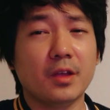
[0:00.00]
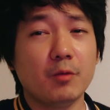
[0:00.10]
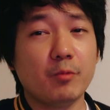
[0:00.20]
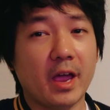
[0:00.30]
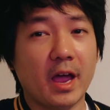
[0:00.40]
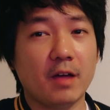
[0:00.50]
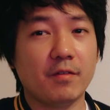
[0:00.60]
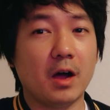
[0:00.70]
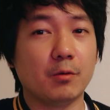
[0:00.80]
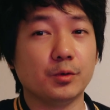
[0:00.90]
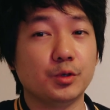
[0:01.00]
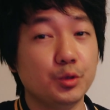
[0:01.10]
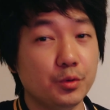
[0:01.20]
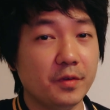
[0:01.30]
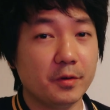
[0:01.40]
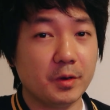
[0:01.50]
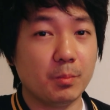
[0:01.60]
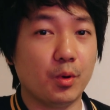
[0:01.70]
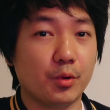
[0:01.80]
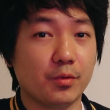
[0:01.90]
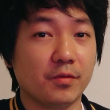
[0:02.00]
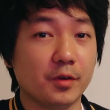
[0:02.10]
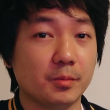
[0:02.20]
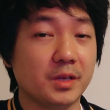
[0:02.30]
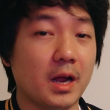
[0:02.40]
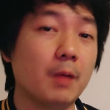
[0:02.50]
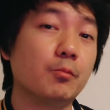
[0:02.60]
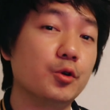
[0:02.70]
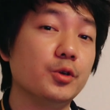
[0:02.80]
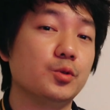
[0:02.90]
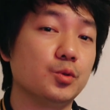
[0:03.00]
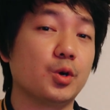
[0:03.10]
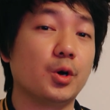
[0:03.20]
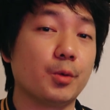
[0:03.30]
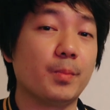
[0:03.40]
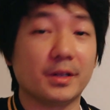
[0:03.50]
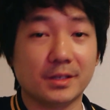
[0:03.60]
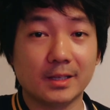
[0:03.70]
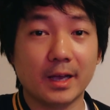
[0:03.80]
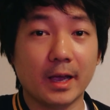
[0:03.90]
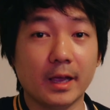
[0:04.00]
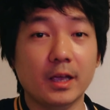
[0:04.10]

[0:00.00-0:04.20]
we have our two very important verbs that I'm going to talk about today,